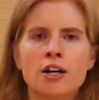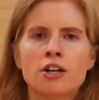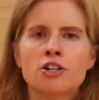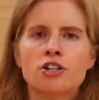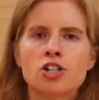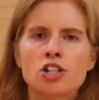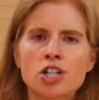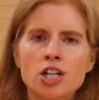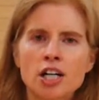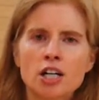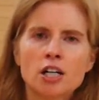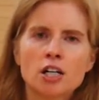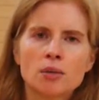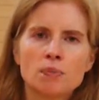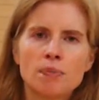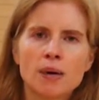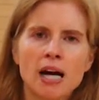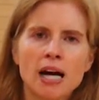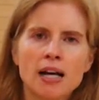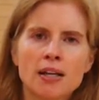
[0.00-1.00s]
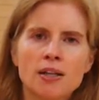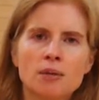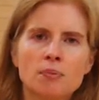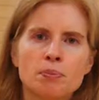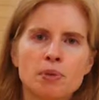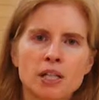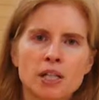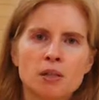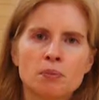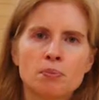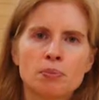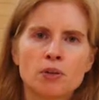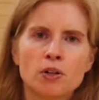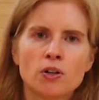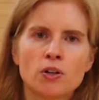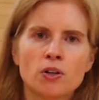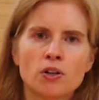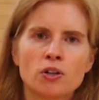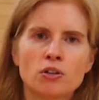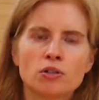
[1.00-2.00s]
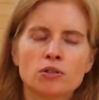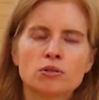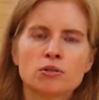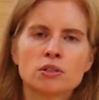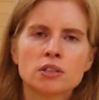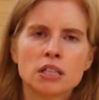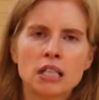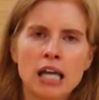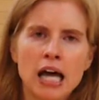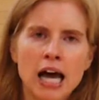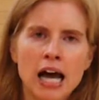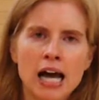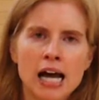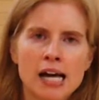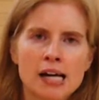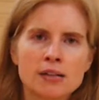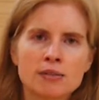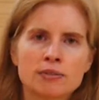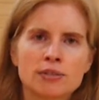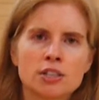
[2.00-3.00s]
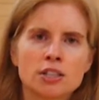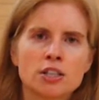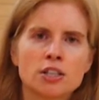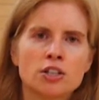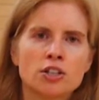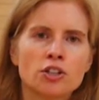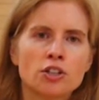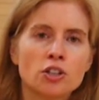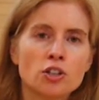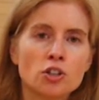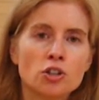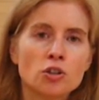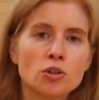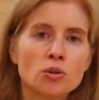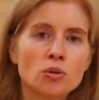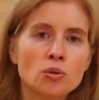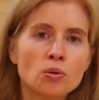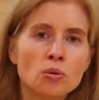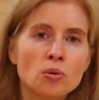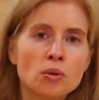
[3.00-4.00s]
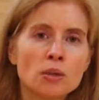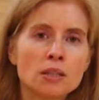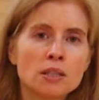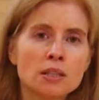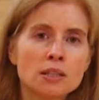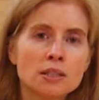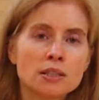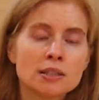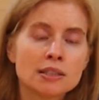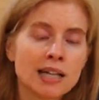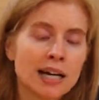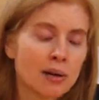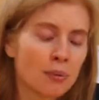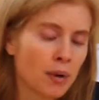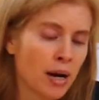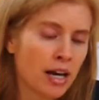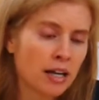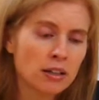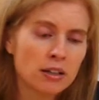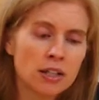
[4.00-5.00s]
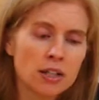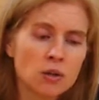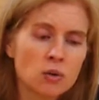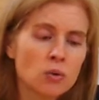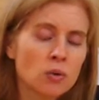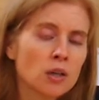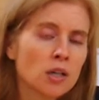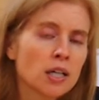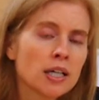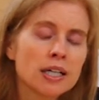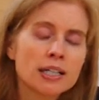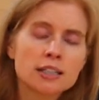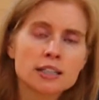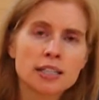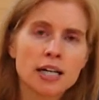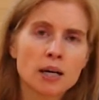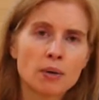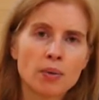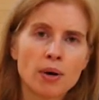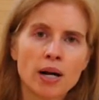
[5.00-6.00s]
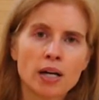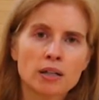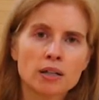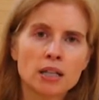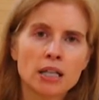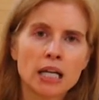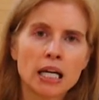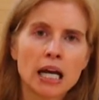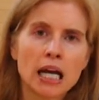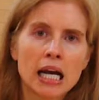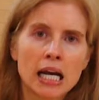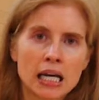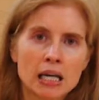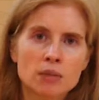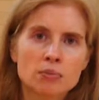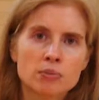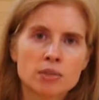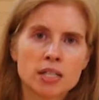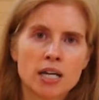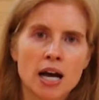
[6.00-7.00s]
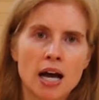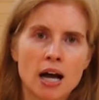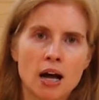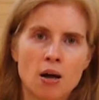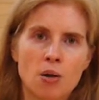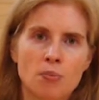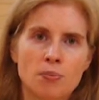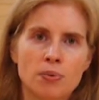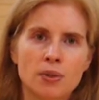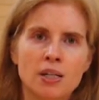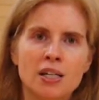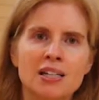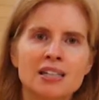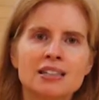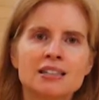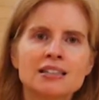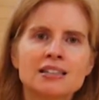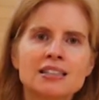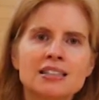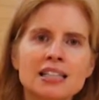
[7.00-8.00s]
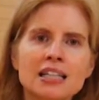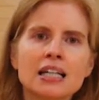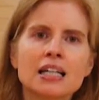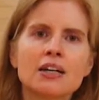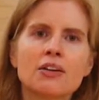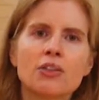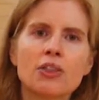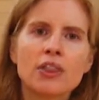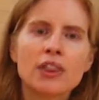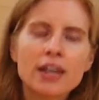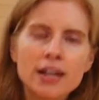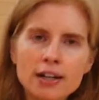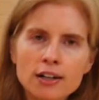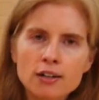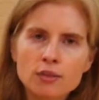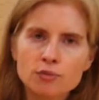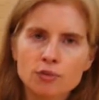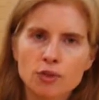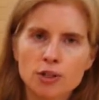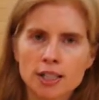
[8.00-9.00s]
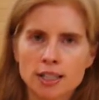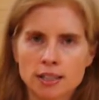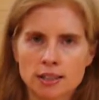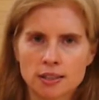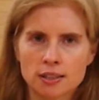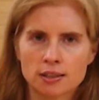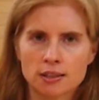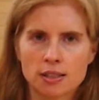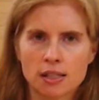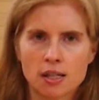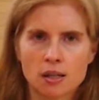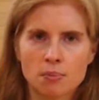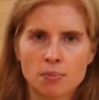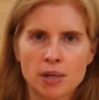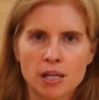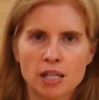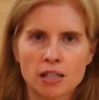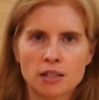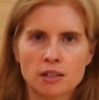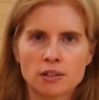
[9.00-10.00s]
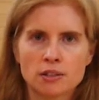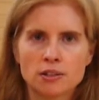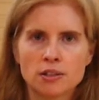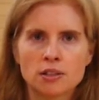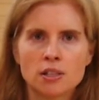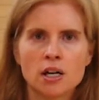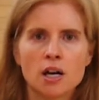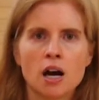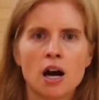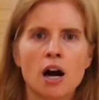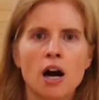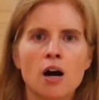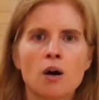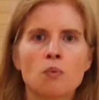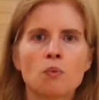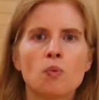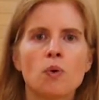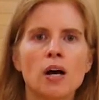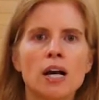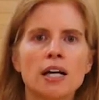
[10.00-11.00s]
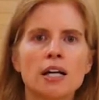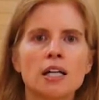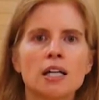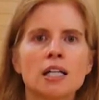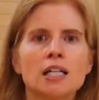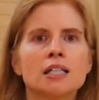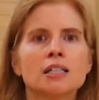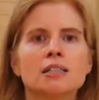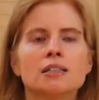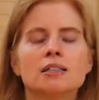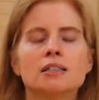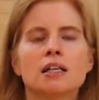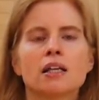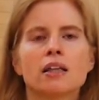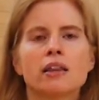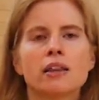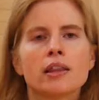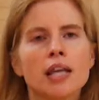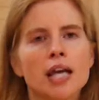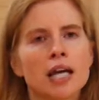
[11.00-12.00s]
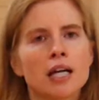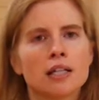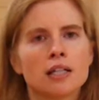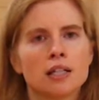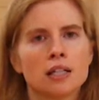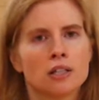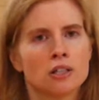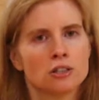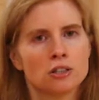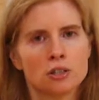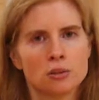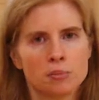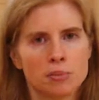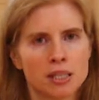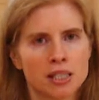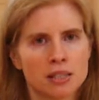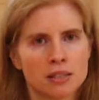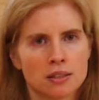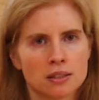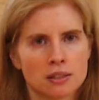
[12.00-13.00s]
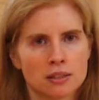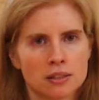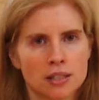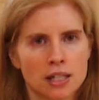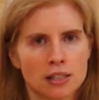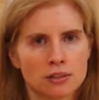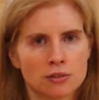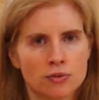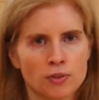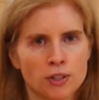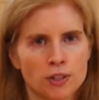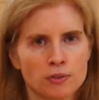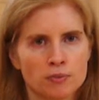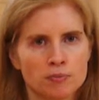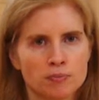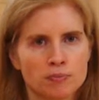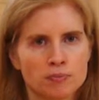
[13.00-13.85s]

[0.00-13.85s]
shared by the people whose lives you directly or indirectly aim to help. Seek their voices and opinions on what it is they need to be successful.